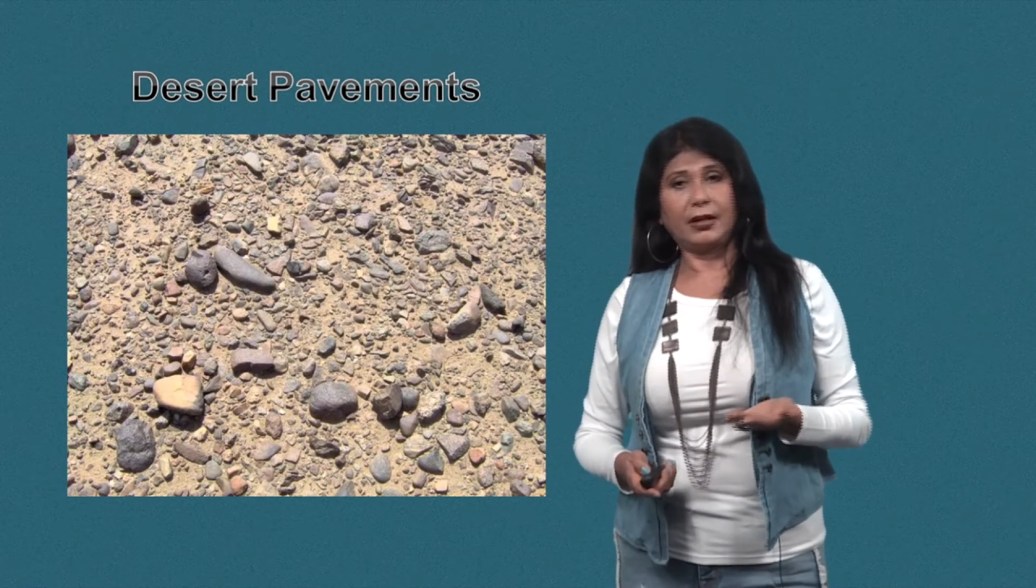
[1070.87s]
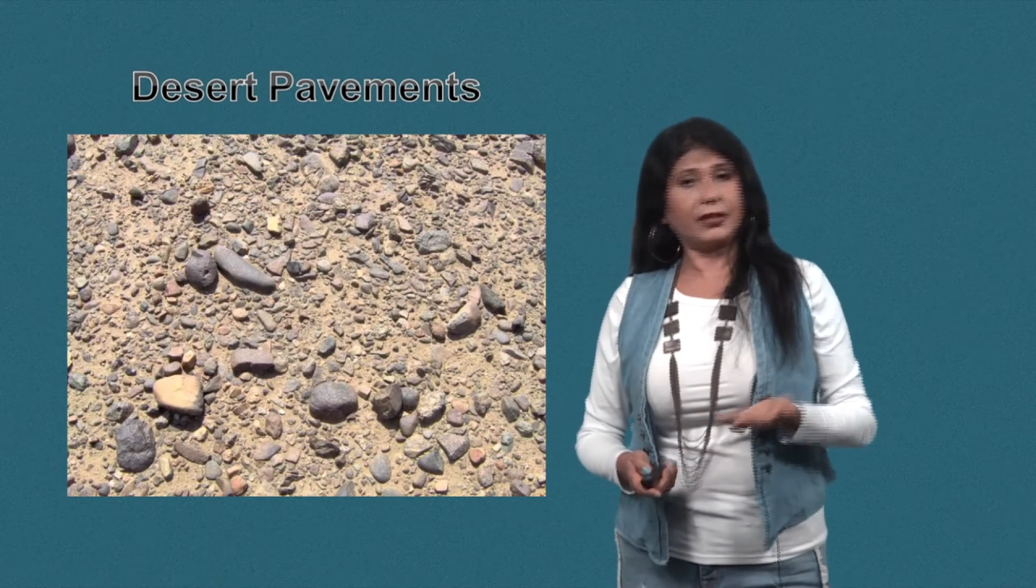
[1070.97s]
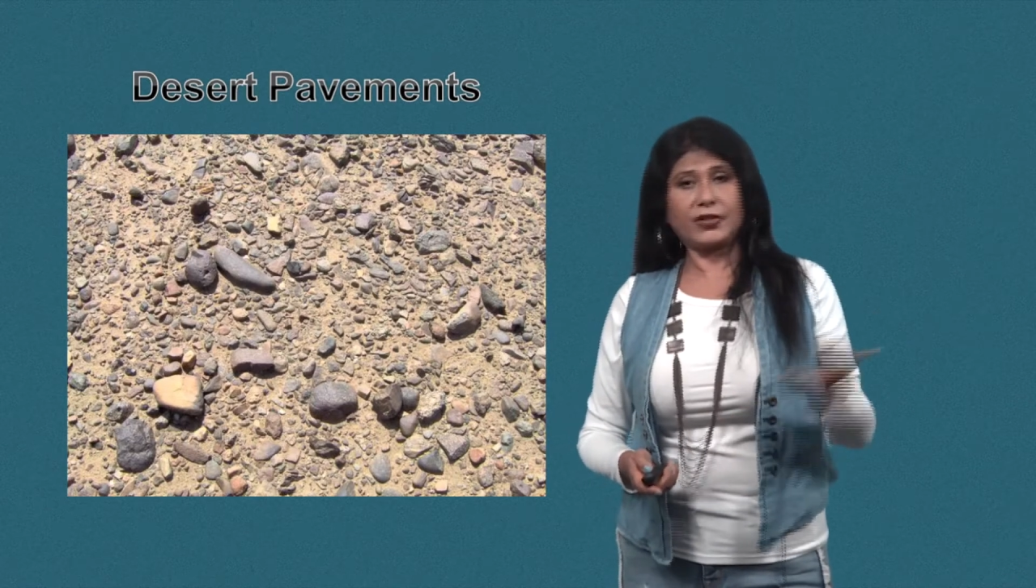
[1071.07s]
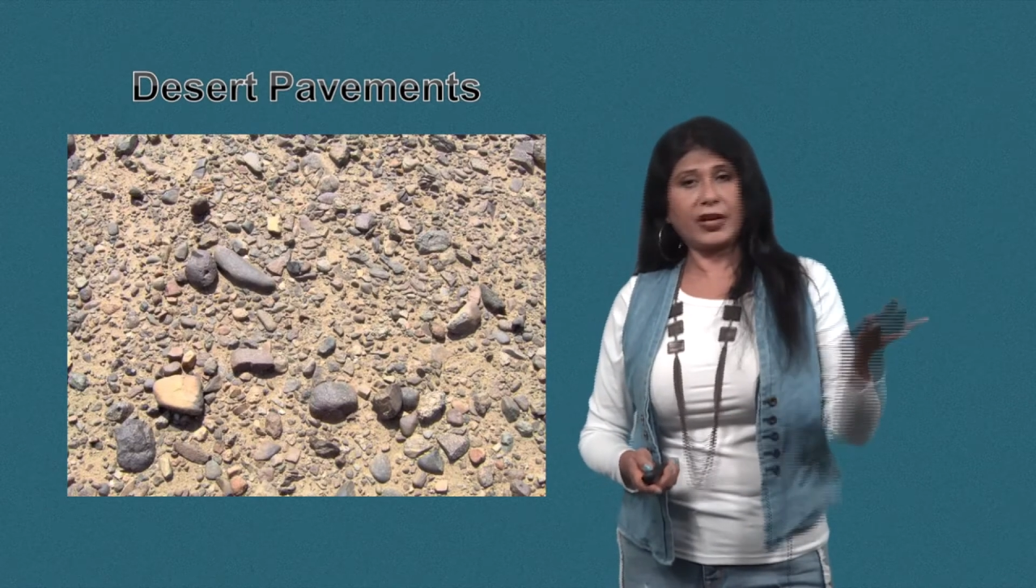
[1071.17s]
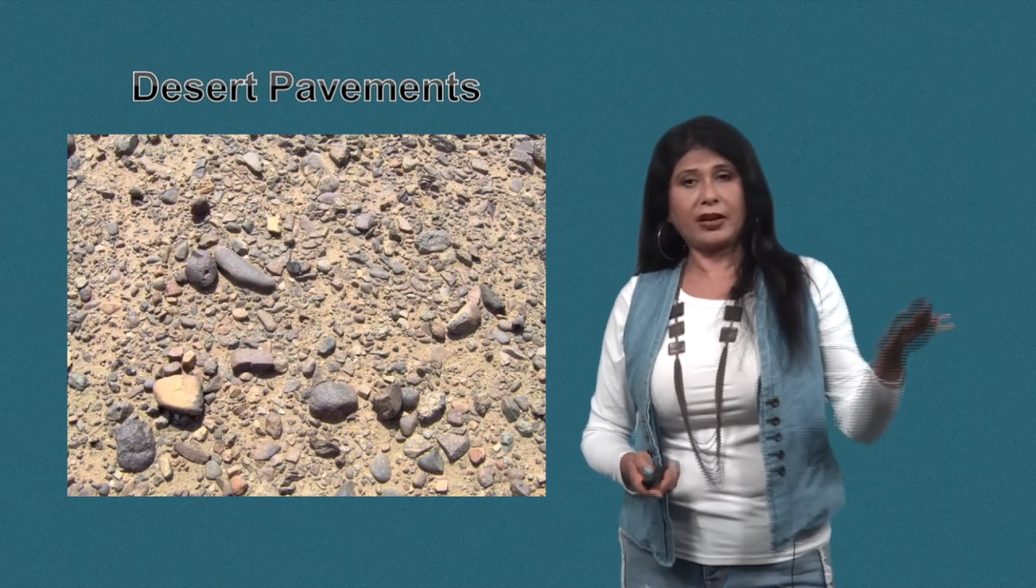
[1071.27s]

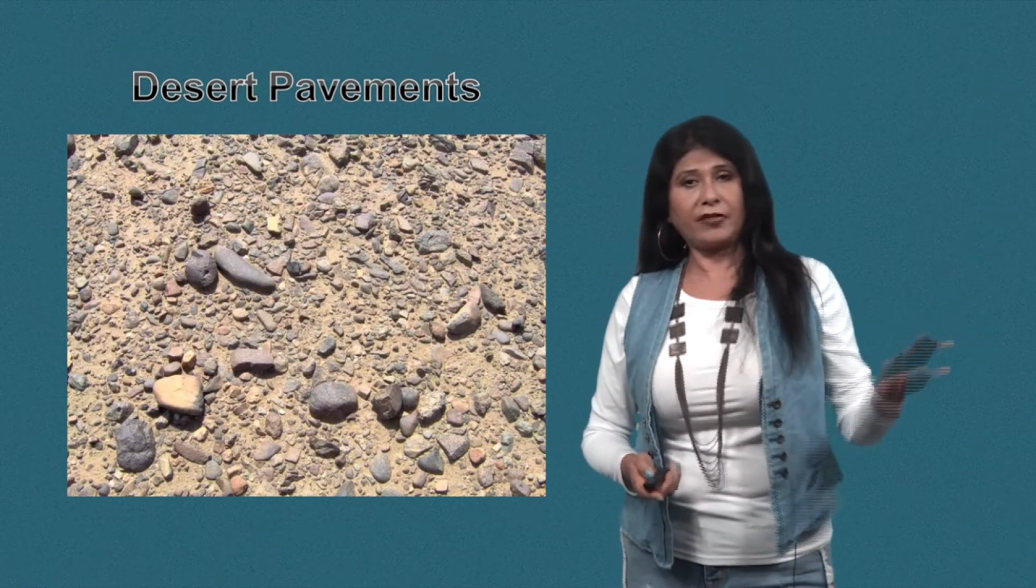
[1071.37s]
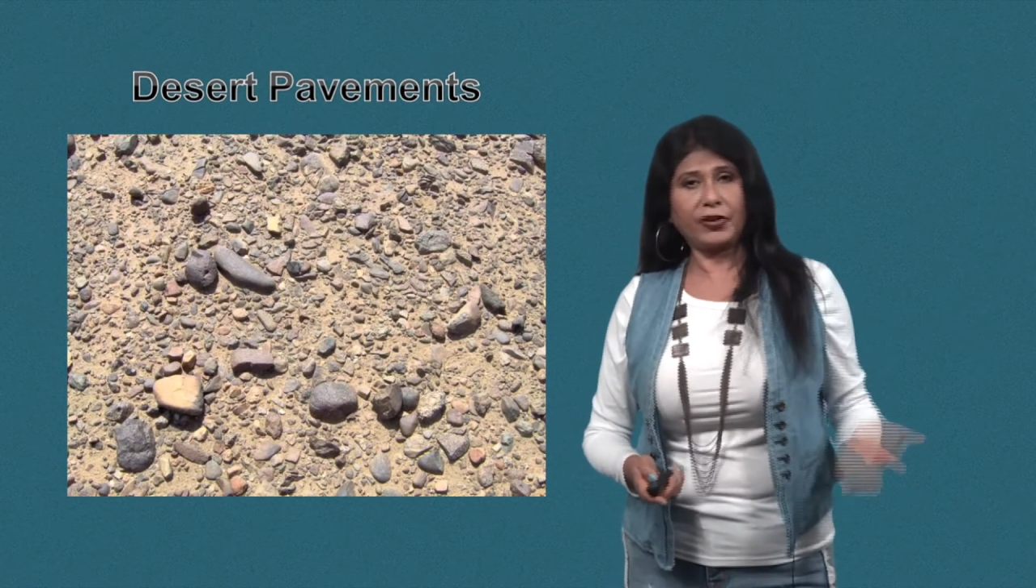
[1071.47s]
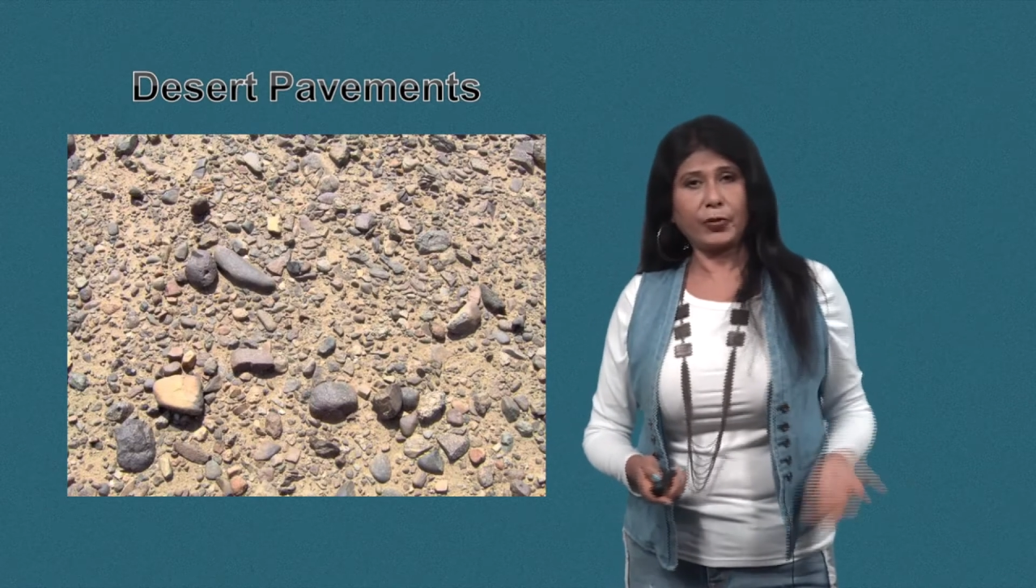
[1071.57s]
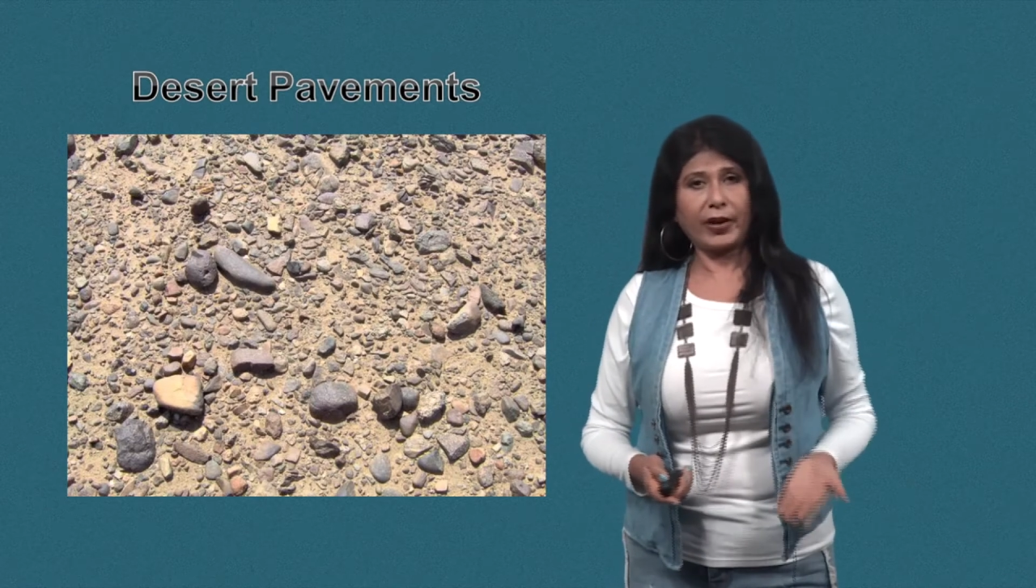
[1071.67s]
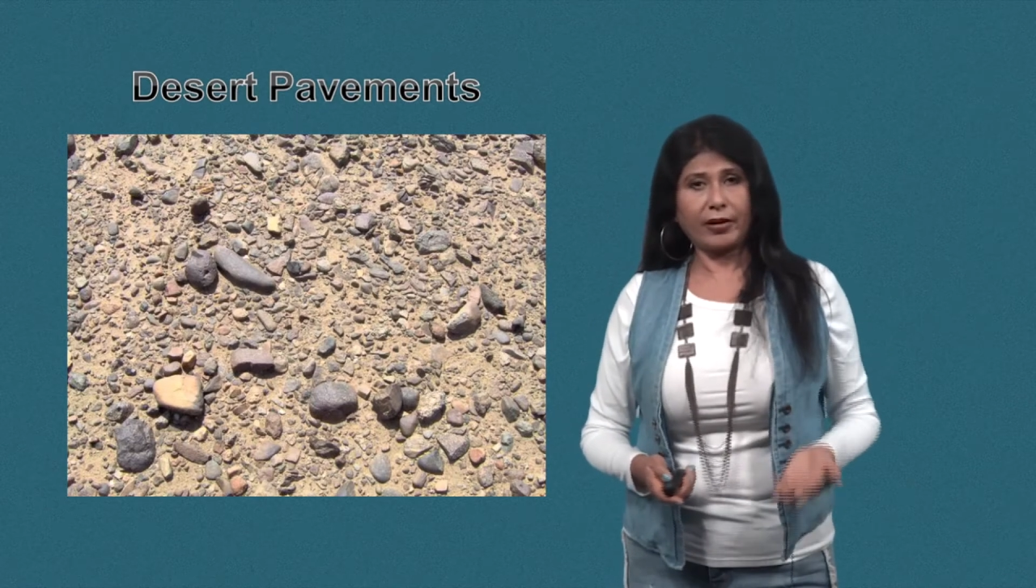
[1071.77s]
It's there
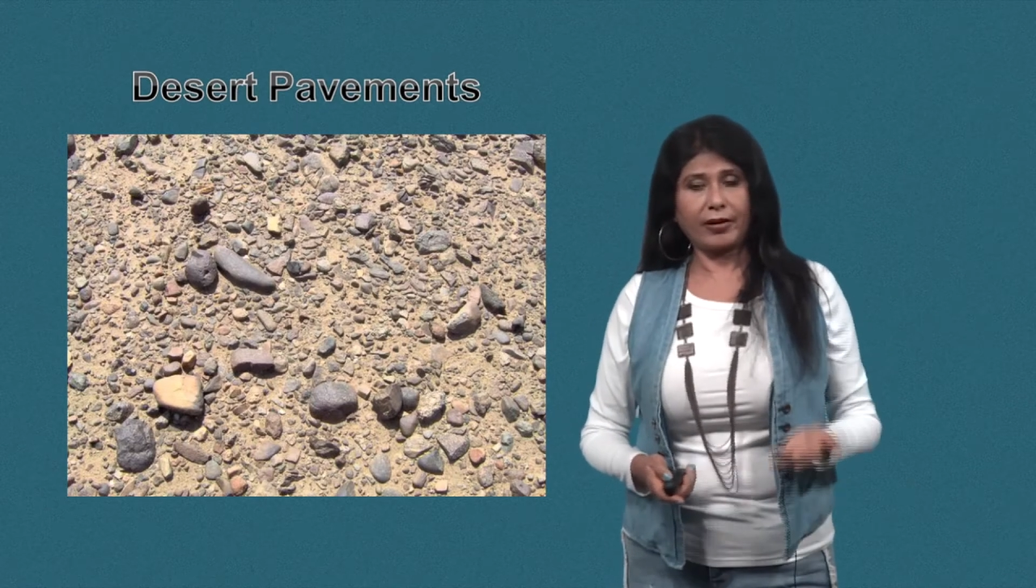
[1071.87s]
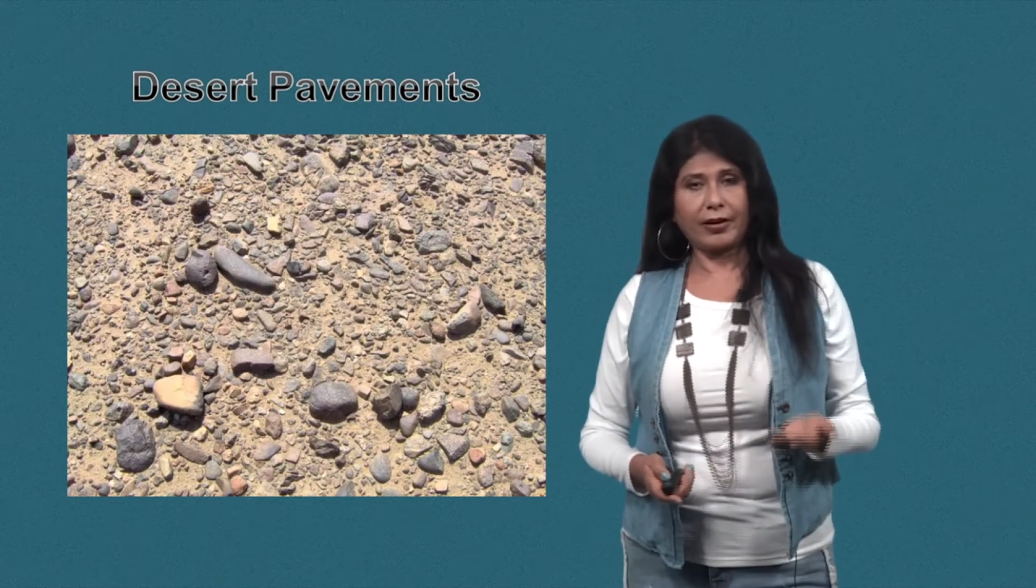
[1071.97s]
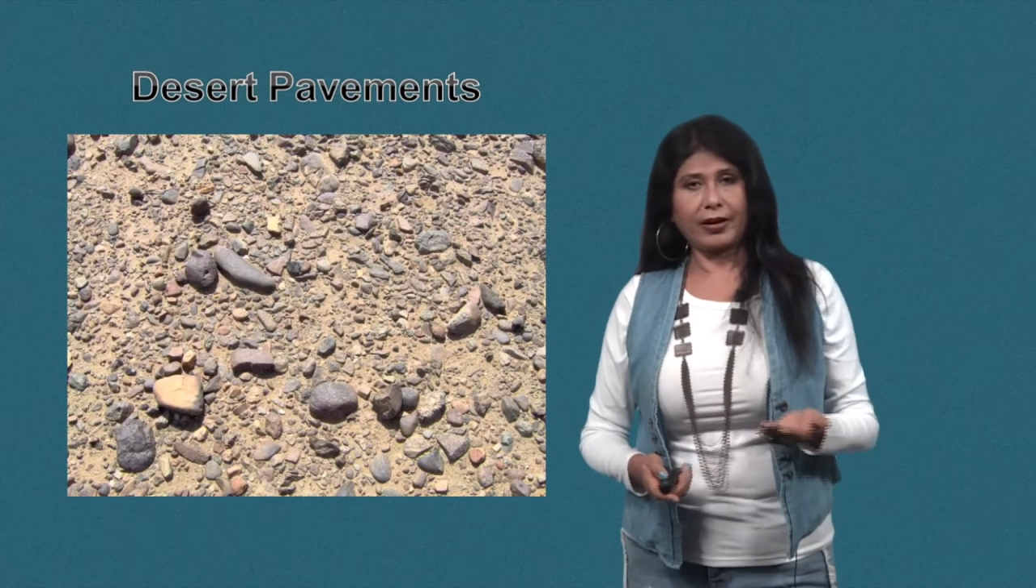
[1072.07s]
everywhere.